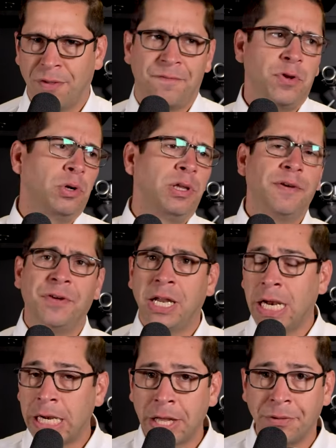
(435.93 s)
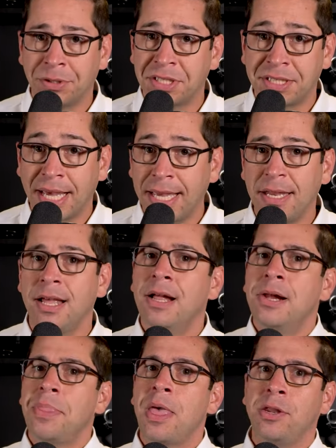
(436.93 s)
If you're living in another state
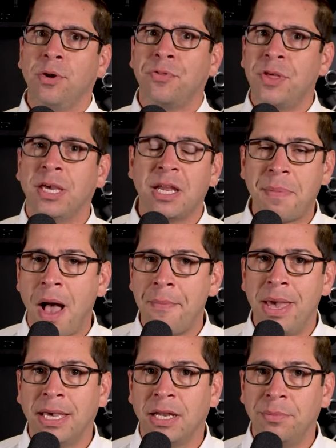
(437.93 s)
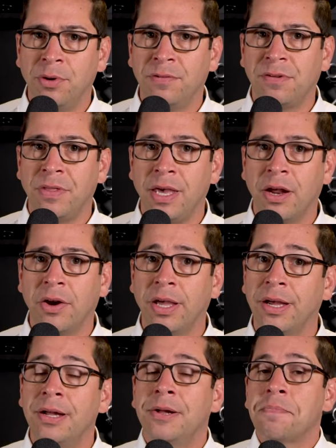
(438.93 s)
and you're thinking about making a move to the area,